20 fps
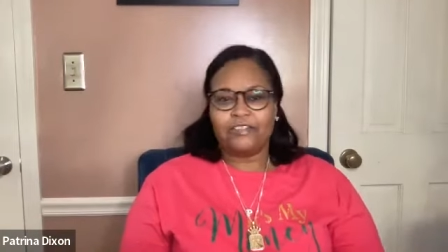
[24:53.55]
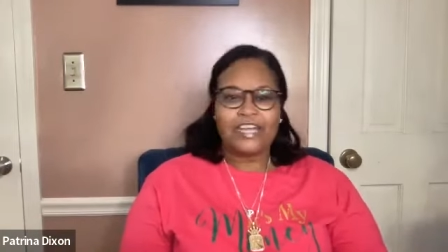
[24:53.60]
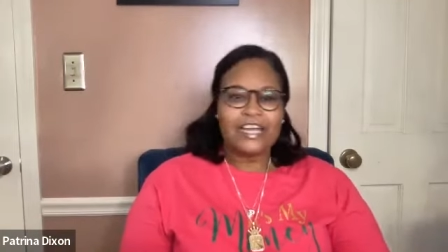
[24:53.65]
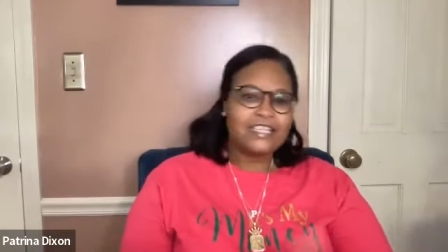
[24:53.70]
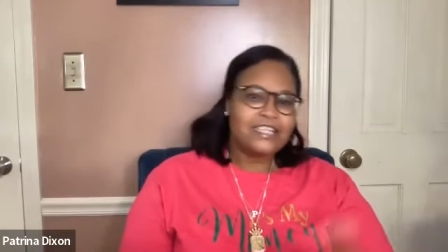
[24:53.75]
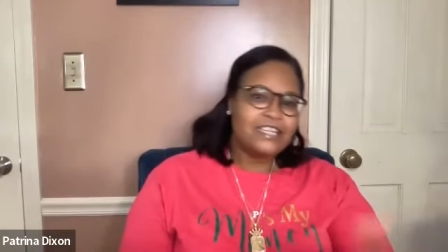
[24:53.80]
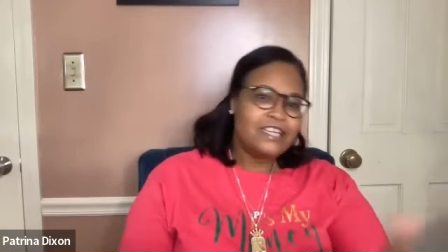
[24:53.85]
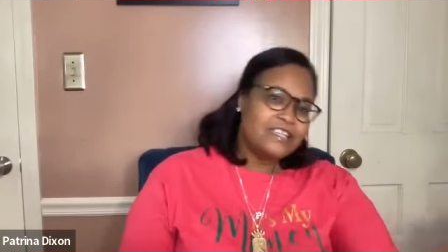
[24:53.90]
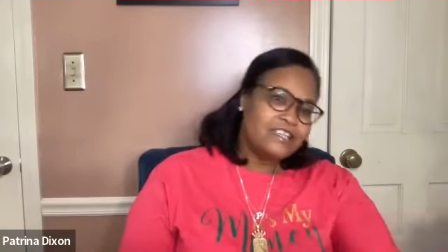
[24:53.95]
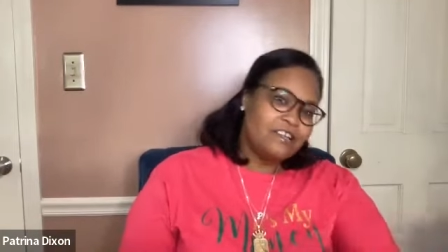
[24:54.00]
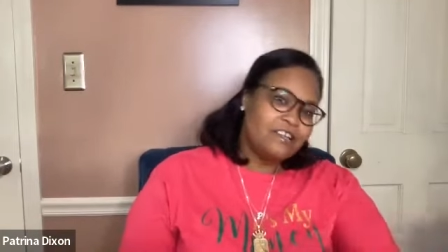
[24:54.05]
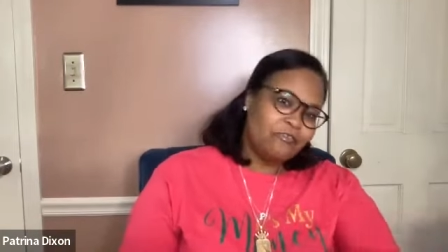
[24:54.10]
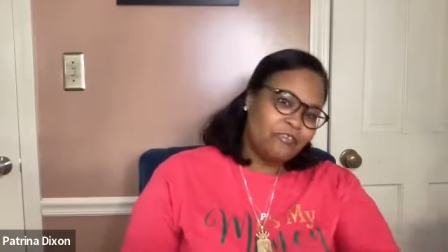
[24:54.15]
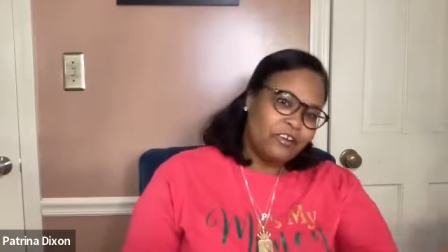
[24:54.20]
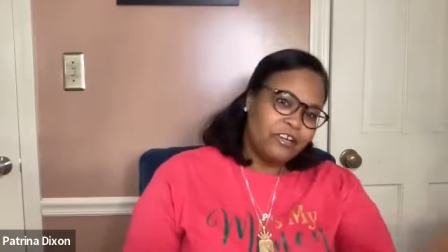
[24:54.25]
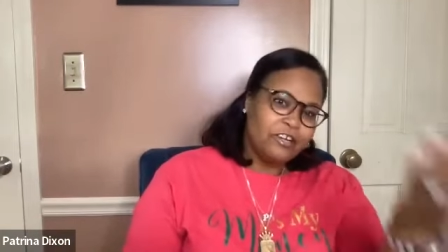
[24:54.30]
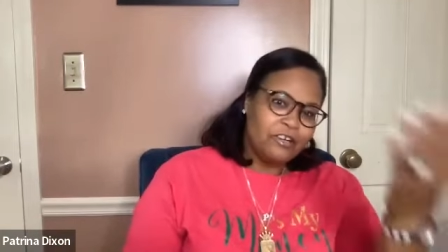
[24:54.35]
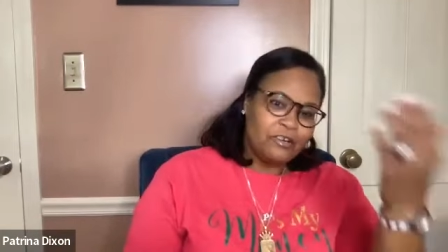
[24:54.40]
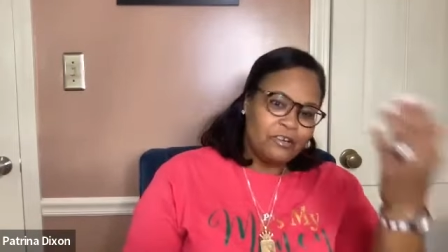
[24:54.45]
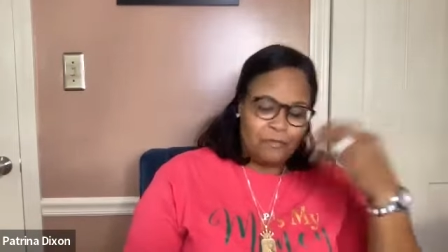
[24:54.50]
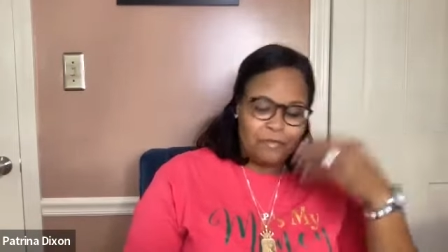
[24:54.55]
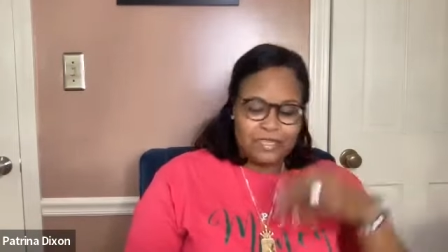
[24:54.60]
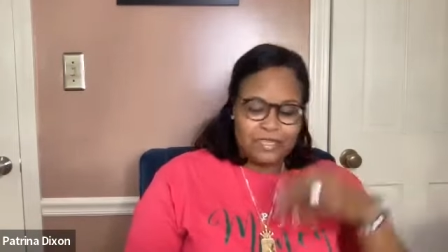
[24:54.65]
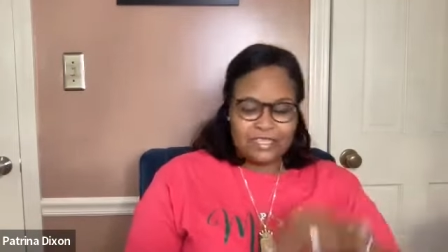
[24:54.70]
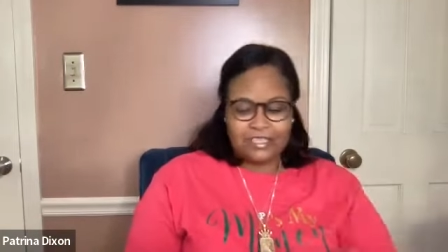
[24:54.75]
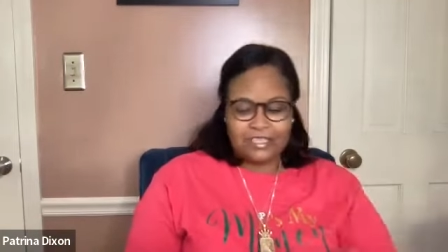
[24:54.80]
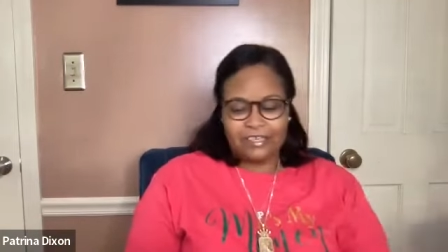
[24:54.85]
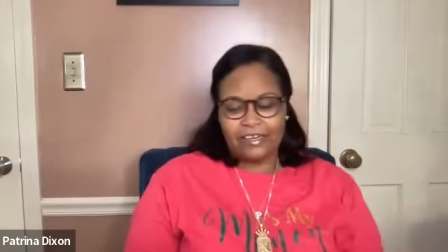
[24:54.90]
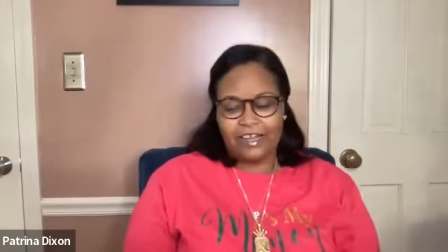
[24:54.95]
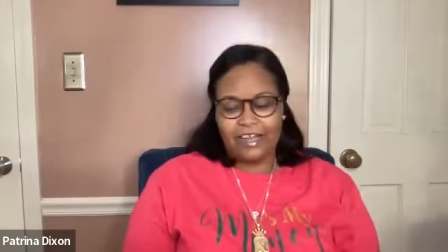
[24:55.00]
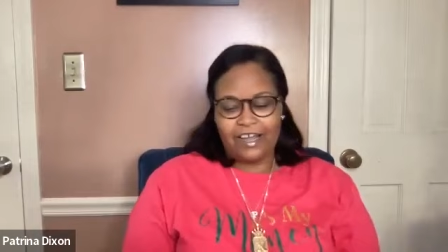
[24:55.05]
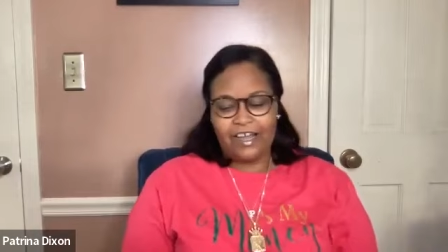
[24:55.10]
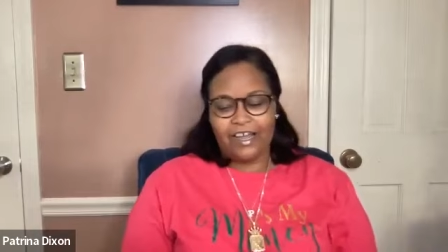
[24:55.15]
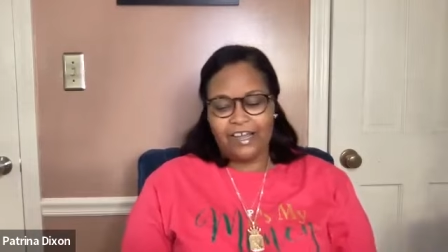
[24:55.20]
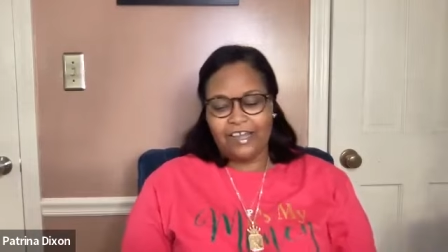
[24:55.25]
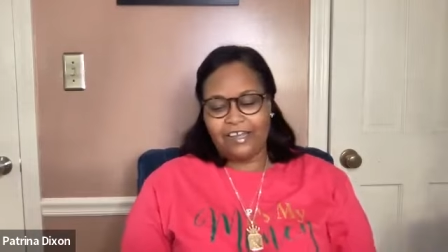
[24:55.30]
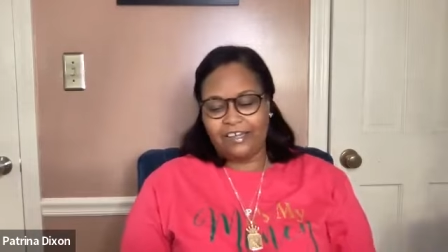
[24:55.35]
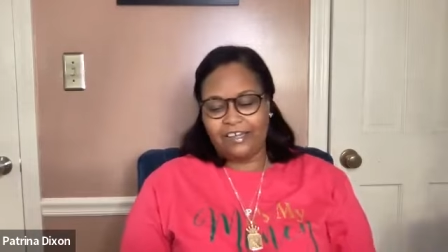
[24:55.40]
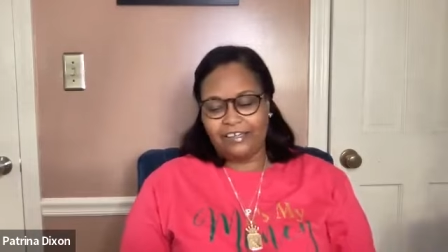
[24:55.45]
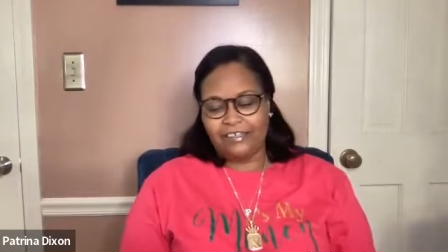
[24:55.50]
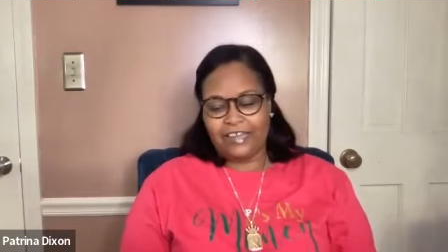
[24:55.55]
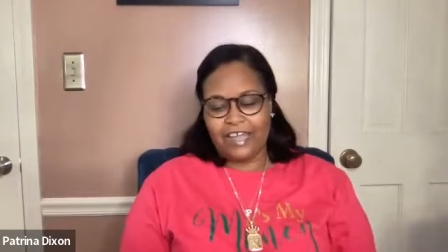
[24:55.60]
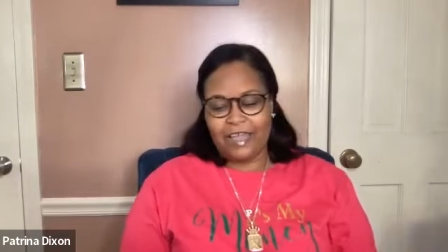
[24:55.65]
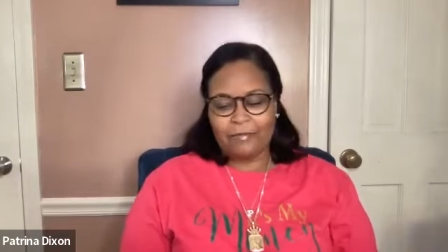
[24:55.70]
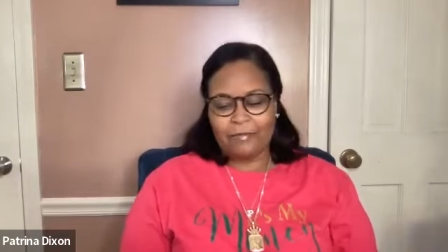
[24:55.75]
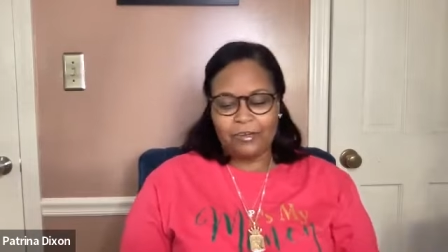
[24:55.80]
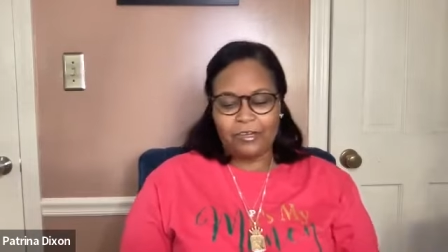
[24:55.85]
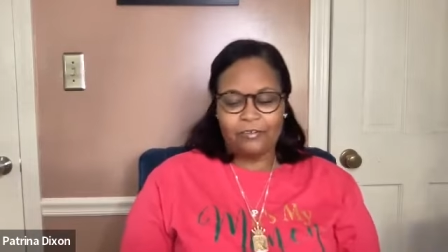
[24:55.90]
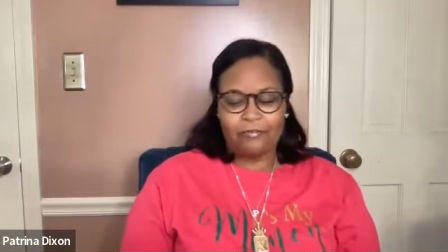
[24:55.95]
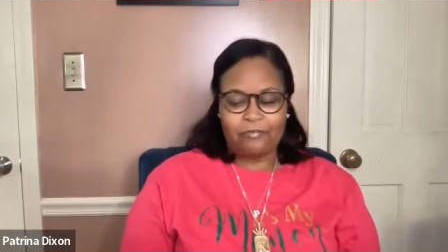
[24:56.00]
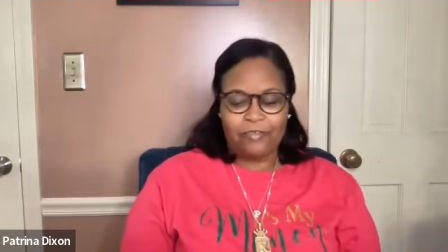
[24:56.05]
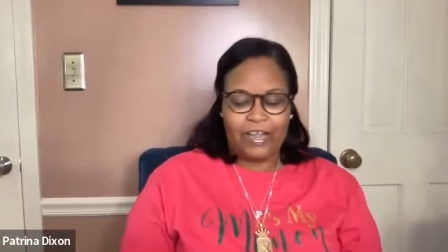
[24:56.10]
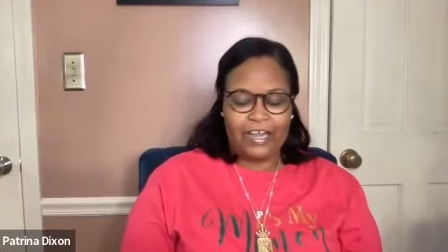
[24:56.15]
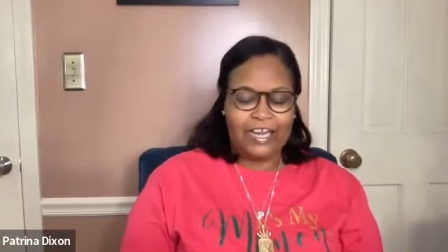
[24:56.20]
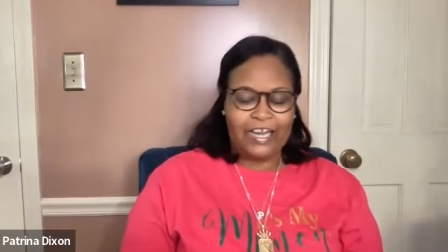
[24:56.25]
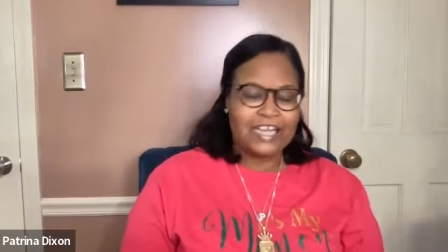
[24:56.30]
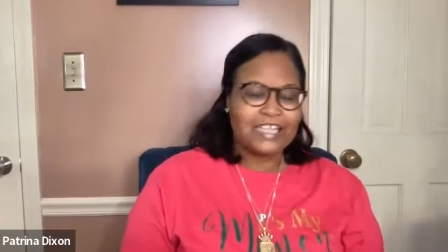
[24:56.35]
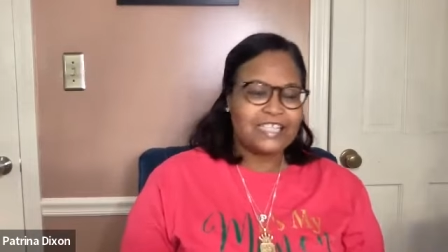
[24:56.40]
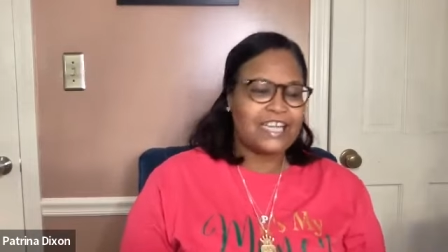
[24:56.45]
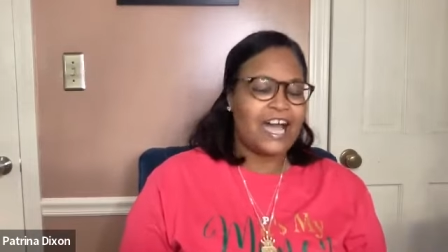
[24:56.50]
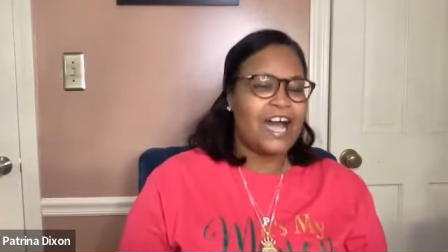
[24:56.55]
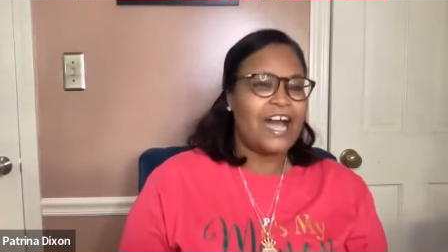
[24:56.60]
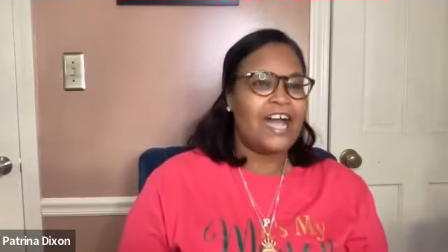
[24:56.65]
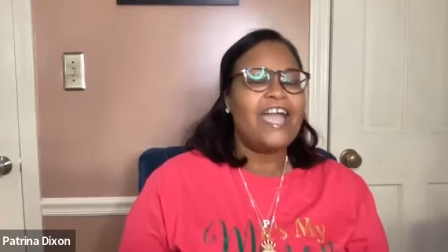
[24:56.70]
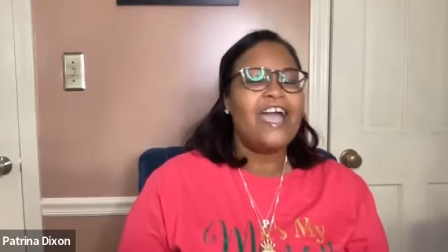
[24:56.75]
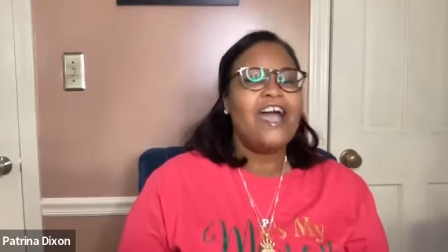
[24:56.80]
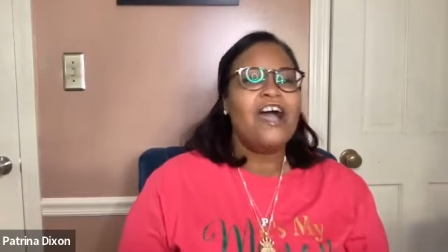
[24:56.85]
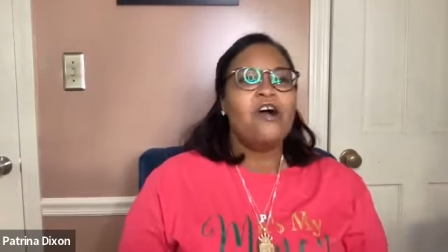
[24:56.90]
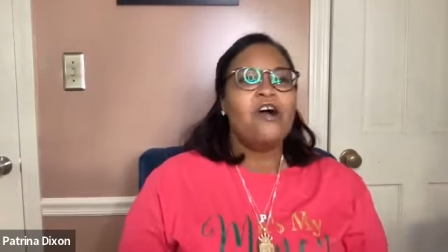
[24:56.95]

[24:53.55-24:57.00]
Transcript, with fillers: That's easy for you, Mister Uh, Neighborhood Finance Guy.